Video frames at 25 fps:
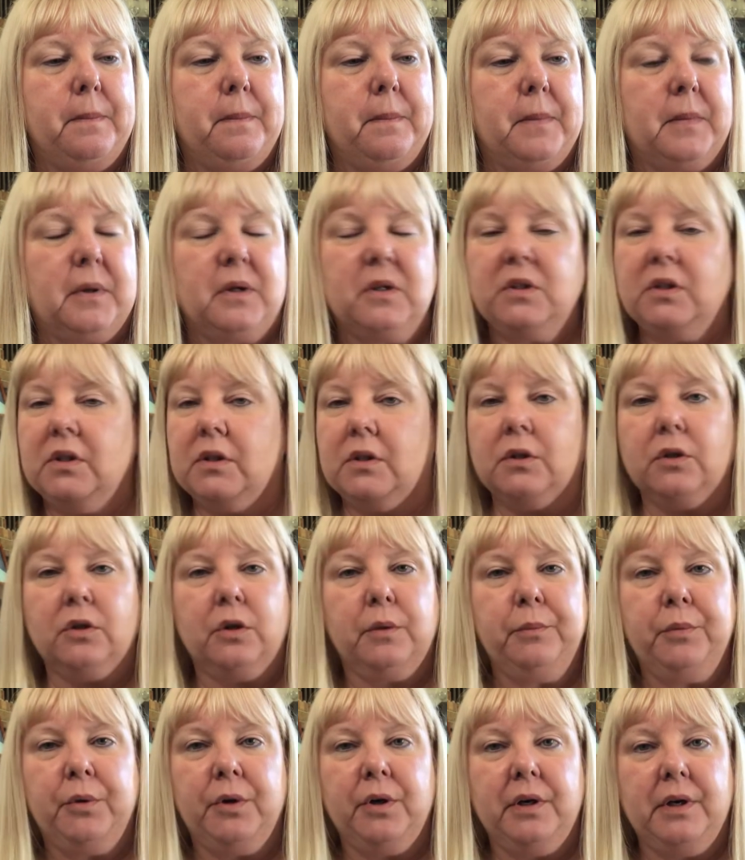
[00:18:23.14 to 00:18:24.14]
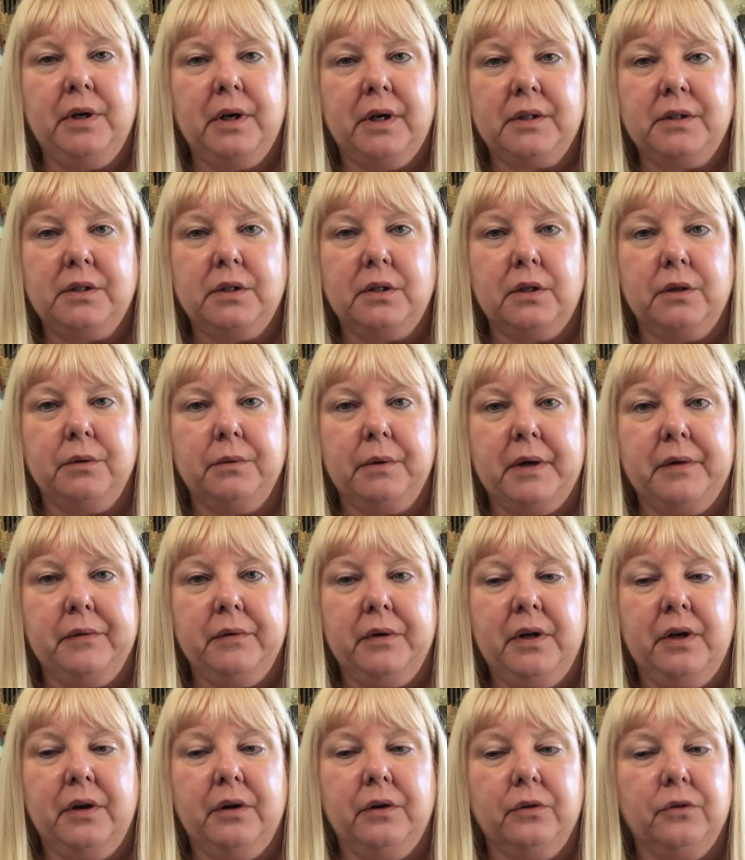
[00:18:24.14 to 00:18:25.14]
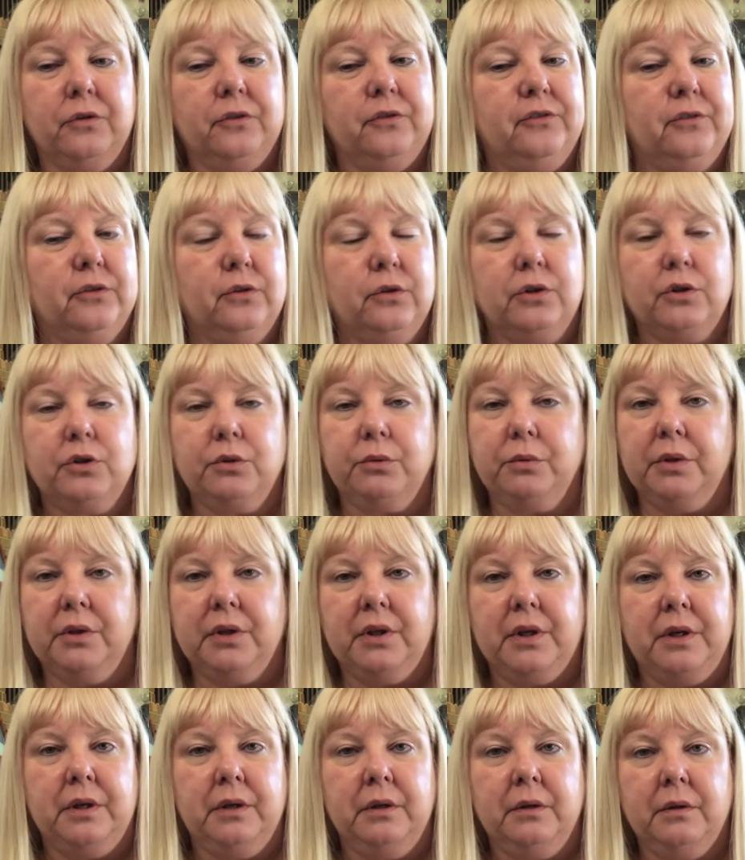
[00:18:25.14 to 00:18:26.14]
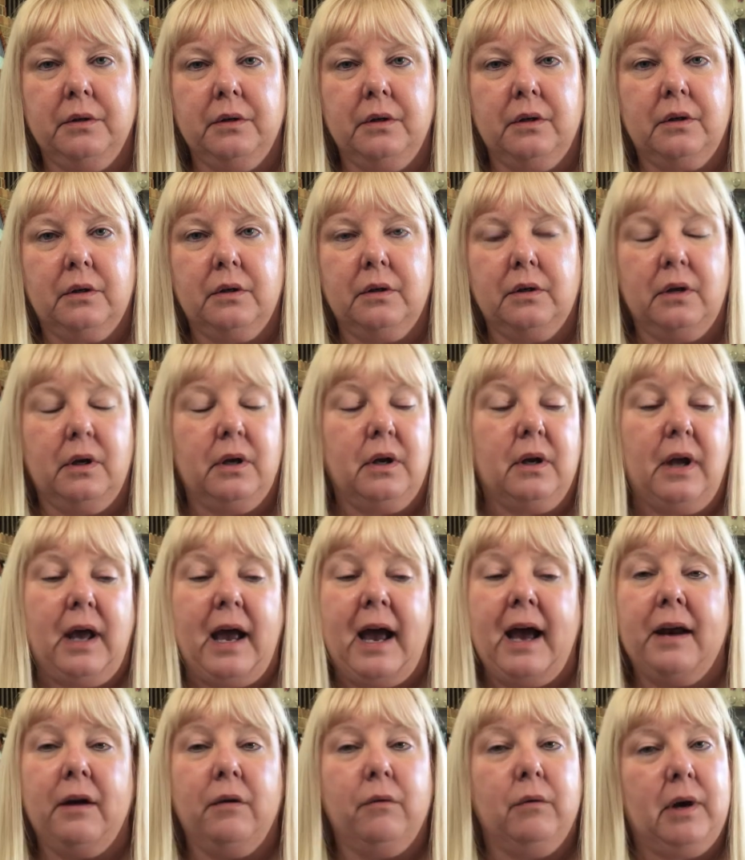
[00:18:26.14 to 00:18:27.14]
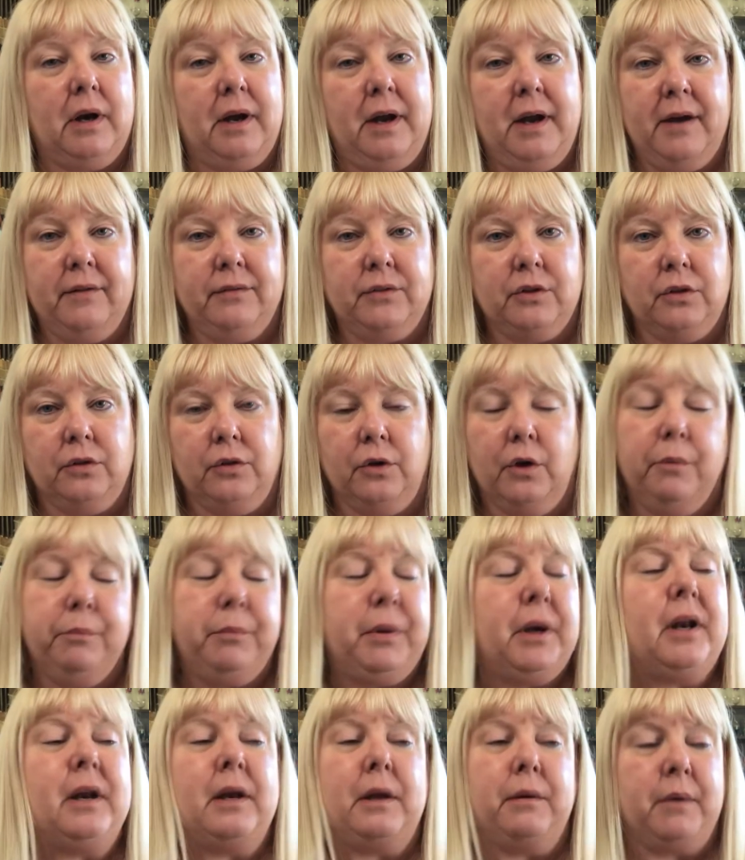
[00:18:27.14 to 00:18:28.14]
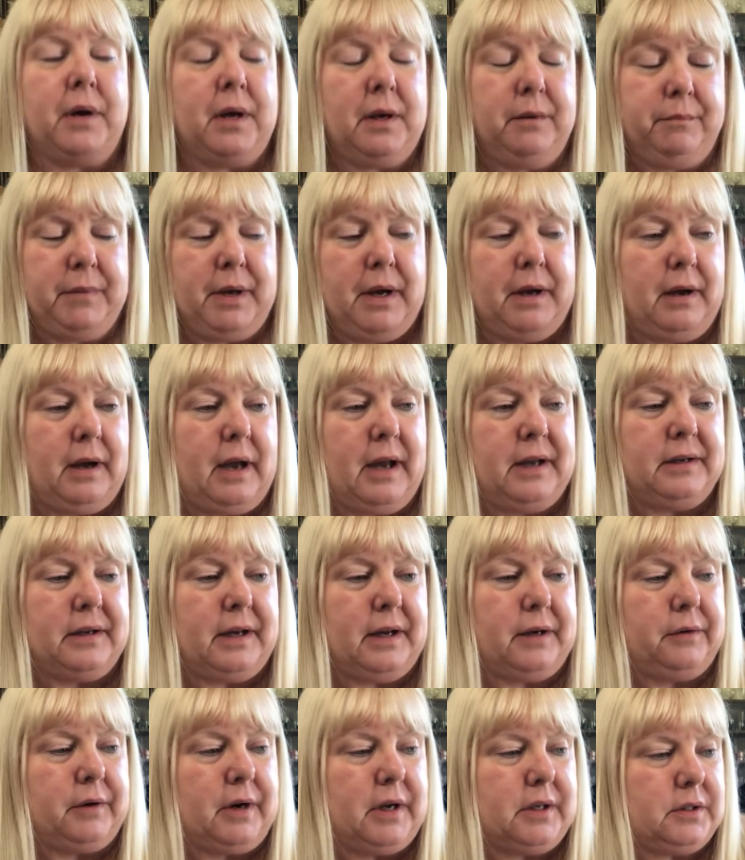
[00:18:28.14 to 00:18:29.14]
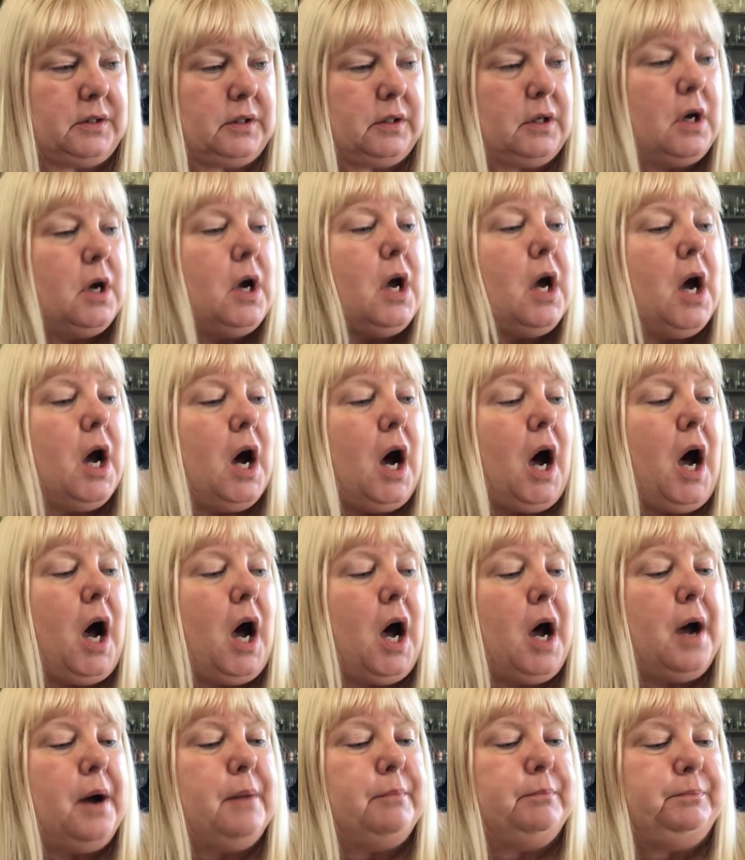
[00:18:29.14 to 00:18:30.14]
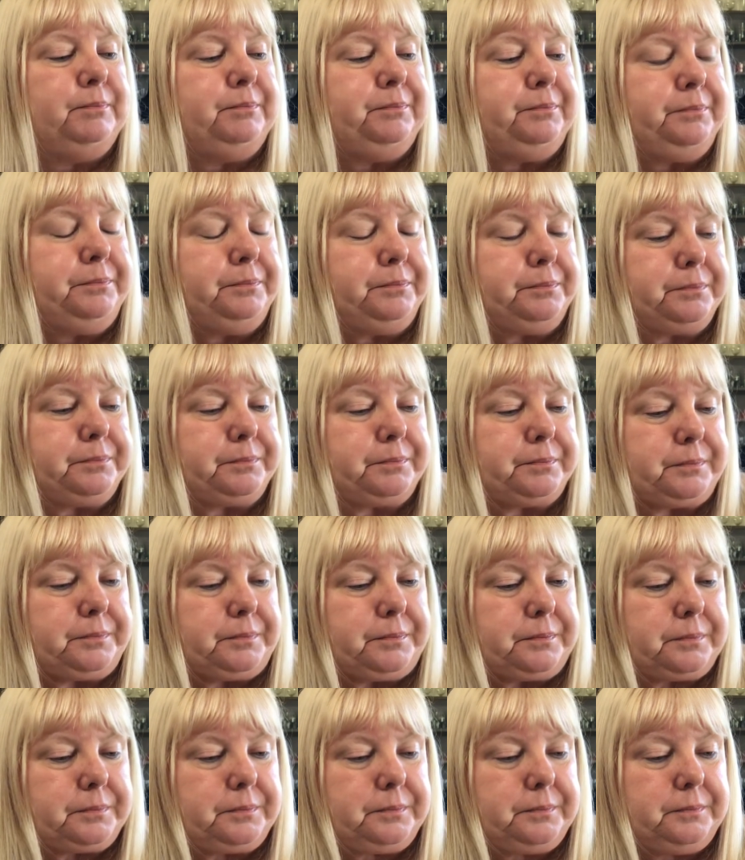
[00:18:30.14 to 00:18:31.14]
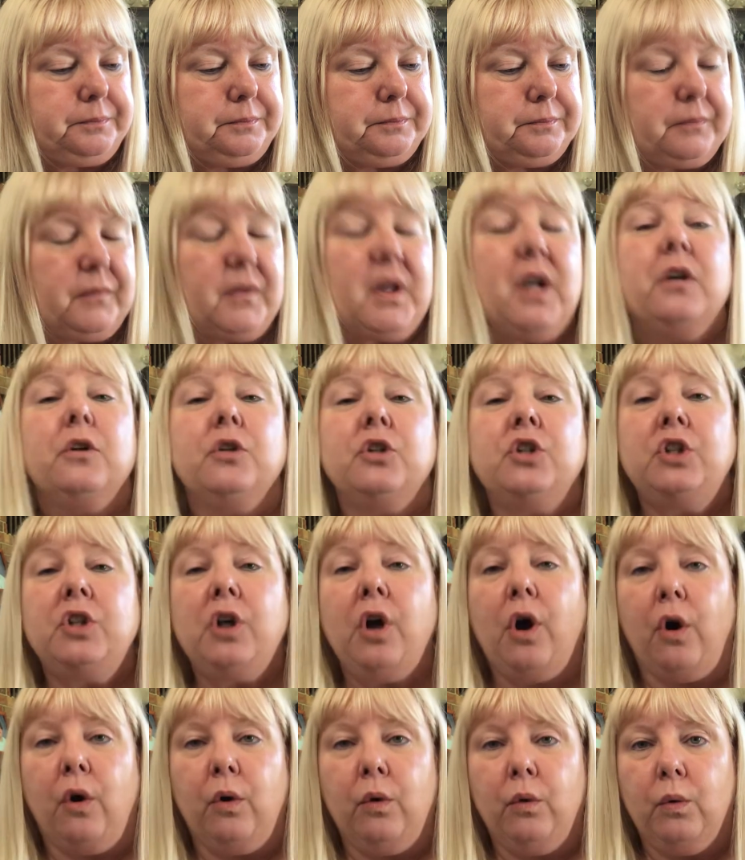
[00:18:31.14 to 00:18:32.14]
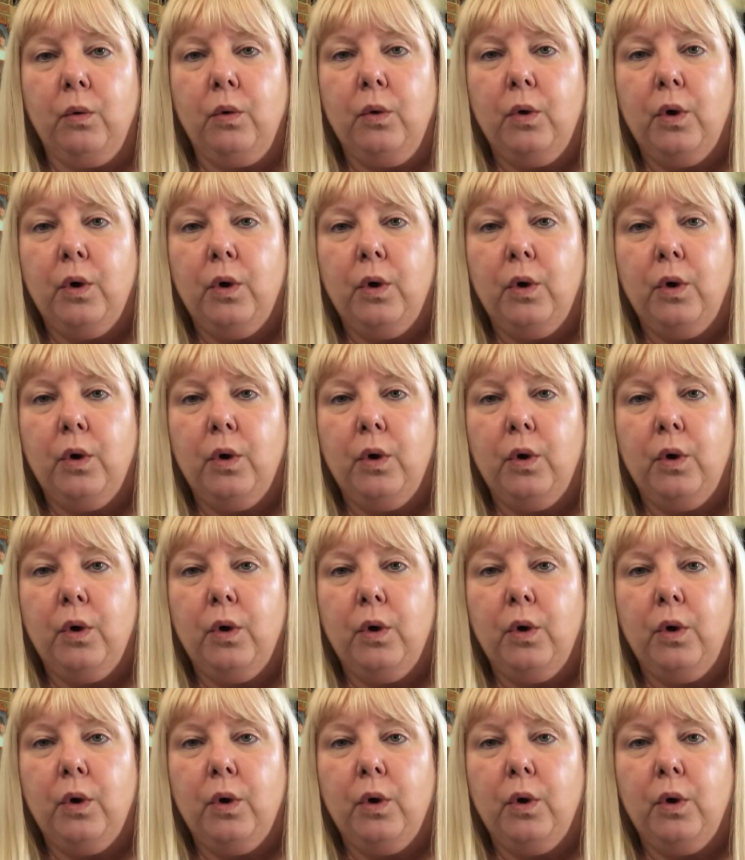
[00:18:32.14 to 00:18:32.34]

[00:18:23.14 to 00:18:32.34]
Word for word: because it's looking pretty dusty around here and the floor is really and I don't want to have to do it. But anyway, I, I digress. Um, so